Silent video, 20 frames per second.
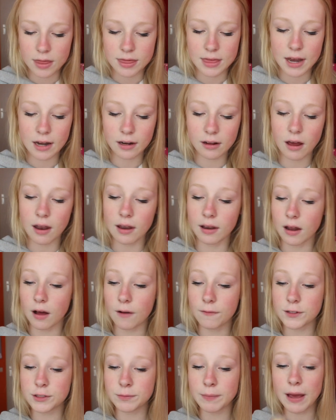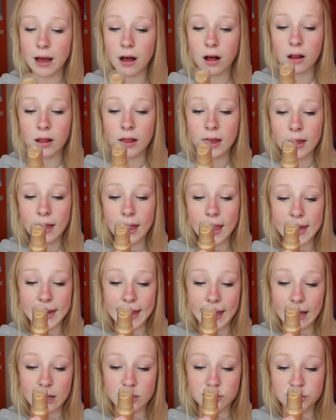Then I got Love Spell, and
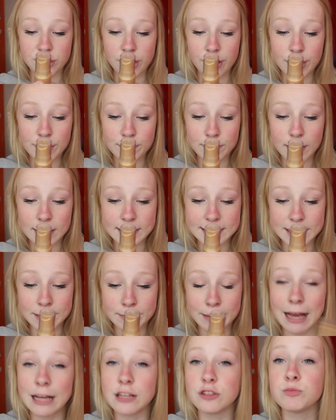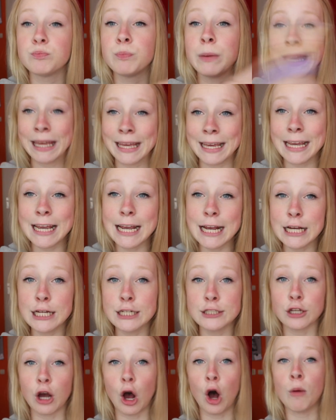it has cherry blossom and
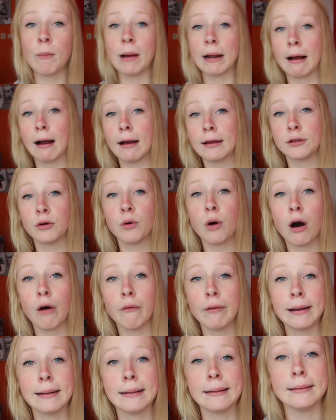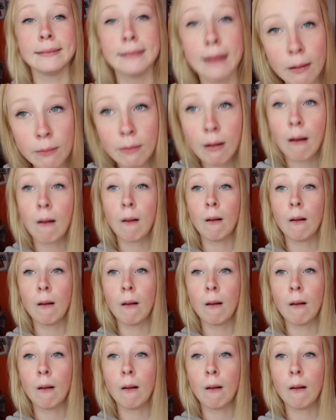peach. Oh my god, you already know.